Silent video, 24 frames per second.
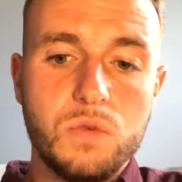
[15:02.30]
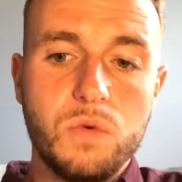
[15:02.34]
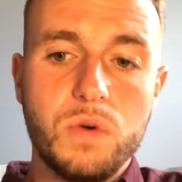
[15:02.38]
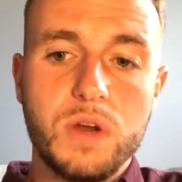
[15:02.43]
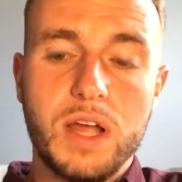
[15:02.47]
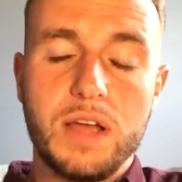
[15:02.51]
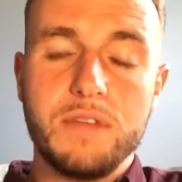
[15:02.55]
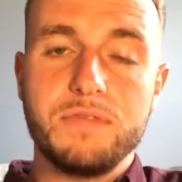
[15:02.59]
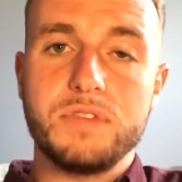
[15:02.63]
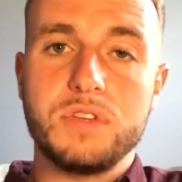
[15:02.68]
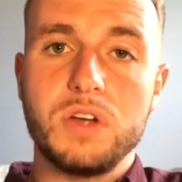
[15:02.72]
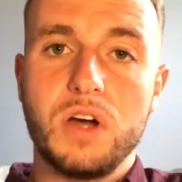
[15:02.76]
what
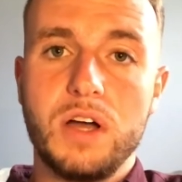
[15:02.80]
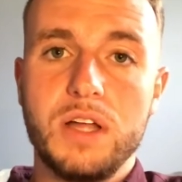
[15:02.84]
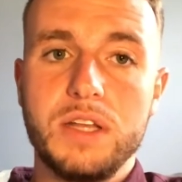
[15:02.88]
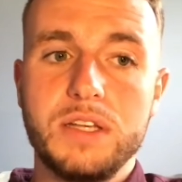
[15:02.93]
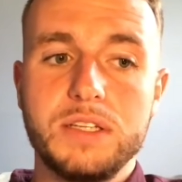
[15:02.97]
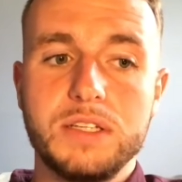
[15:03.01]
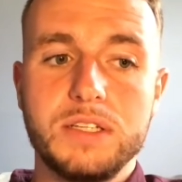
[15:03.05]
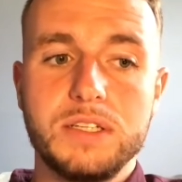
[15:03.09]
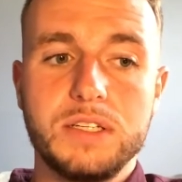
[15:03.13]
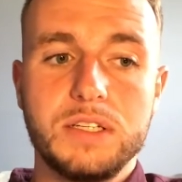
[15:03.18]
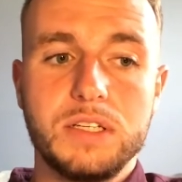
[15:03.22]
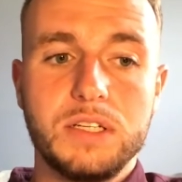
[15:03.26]
I've
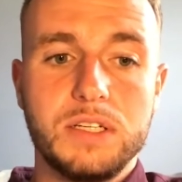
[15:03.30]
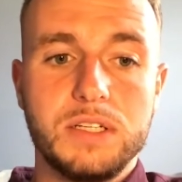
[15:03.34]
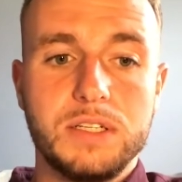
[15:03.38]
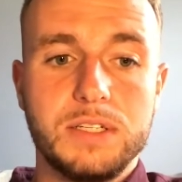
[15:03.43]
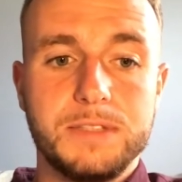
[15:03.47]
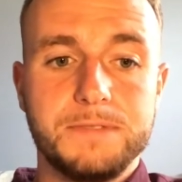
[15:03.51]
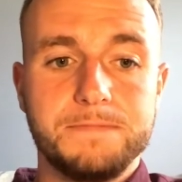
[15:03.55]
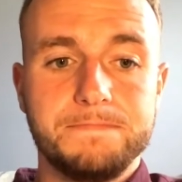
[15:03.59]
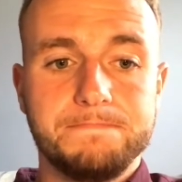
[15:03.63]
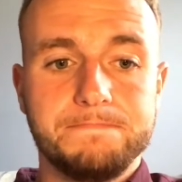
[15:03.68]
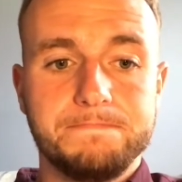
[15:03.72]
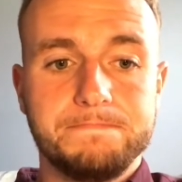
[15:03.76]
done,
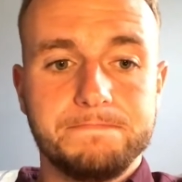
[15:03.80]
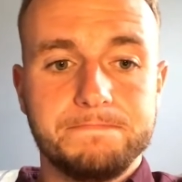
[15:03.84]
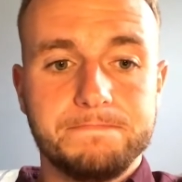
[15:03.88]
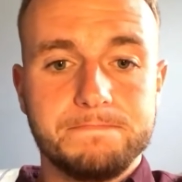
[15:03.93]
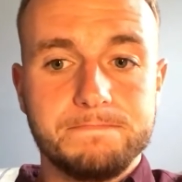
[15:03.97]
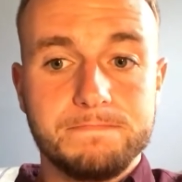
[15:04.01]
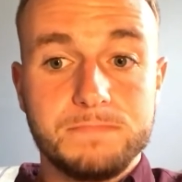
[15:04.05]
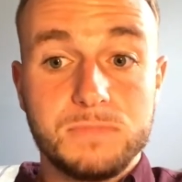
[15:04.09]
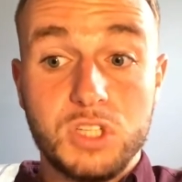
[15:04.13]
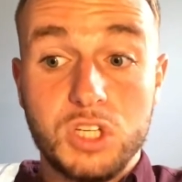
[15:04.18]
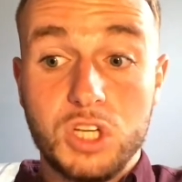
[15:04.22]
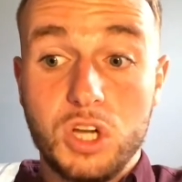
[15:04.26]

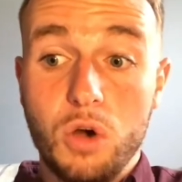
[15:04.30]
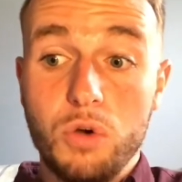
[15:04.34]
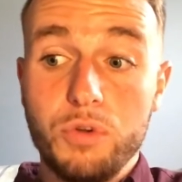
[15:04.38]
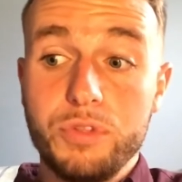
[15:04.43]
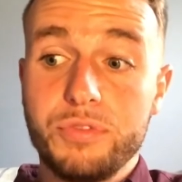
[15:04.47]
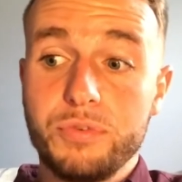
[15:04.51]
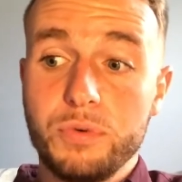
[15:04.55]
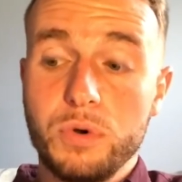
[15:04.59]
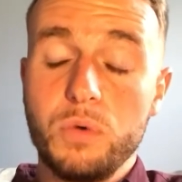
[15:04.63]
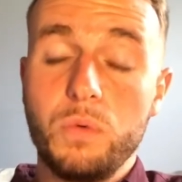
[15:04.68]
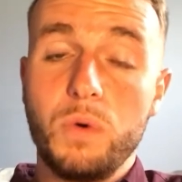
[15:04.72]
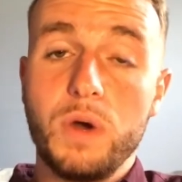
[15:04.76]
to go
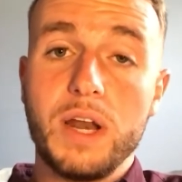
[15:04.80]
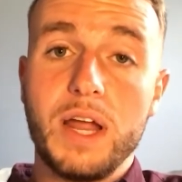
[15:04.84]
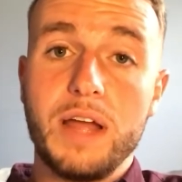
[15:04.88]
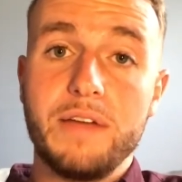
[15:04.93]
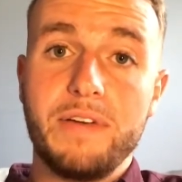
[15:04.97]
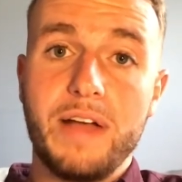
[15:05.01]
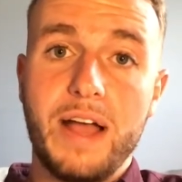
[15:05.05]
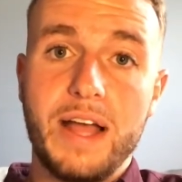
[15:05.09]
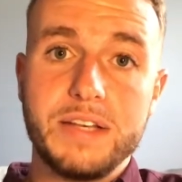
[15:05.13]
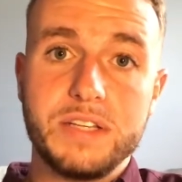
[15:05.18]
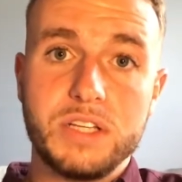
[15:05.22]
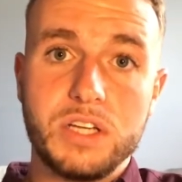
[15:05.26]
through what I've
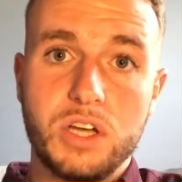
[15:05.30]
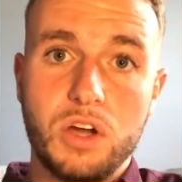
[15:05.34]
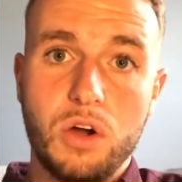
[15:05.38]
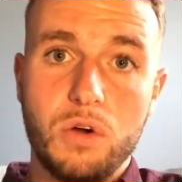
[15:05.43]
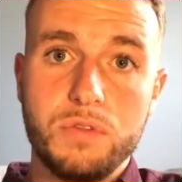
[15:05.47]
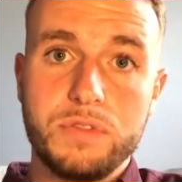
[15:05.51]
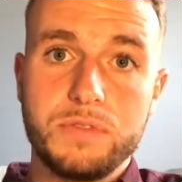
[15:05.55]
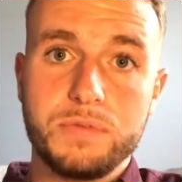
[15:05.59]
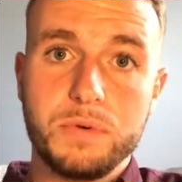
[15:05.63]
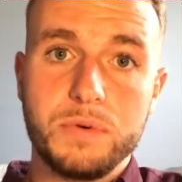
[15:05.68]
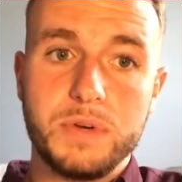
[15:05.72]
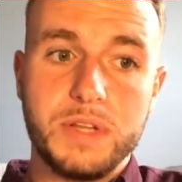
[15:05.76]
had to go
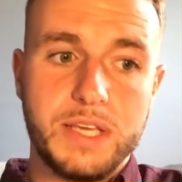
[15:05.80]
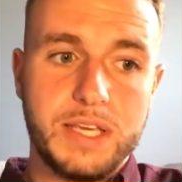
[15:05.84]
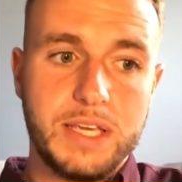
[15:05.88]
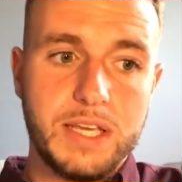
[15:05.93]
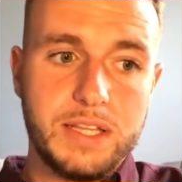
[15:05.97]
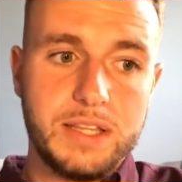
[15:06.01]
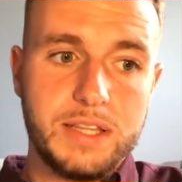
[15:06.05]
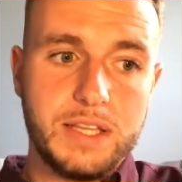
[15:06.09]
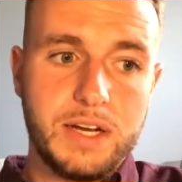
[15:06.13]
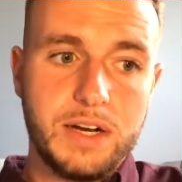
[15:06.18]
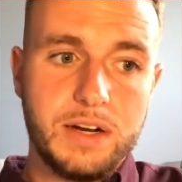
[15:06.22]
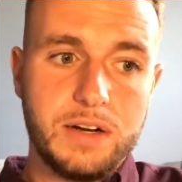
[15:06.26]
through to
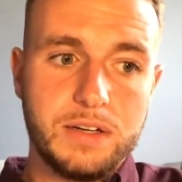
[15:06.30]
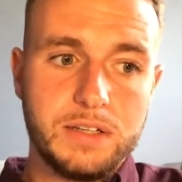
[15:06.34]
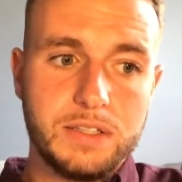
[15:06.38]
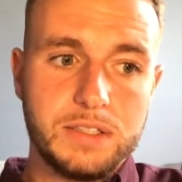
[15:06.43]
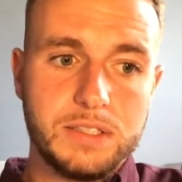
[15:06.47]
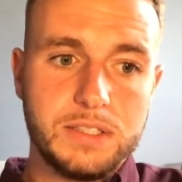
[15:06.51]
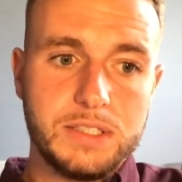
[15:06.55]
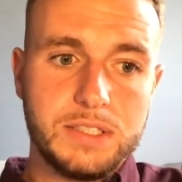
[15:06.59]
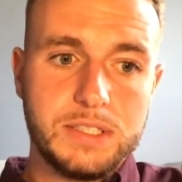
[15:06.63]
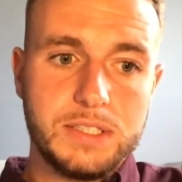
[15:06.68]
get there,